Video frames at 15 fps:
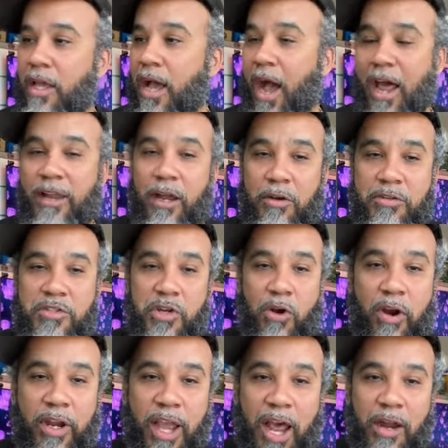I know
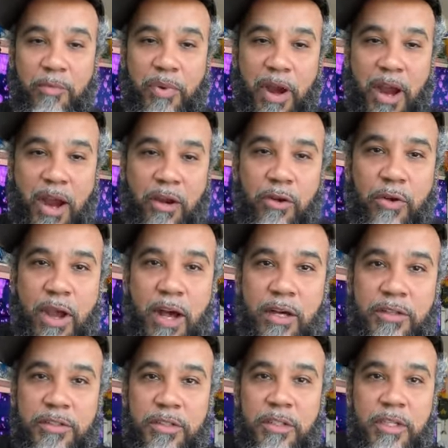Joy got a pair. Who
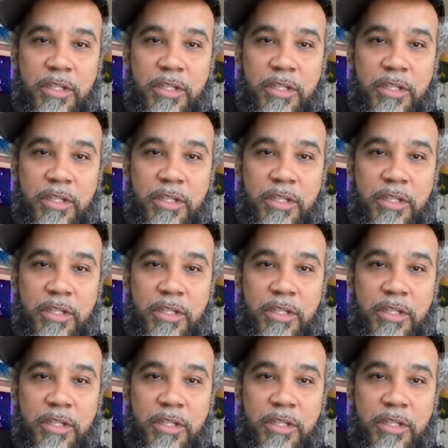else?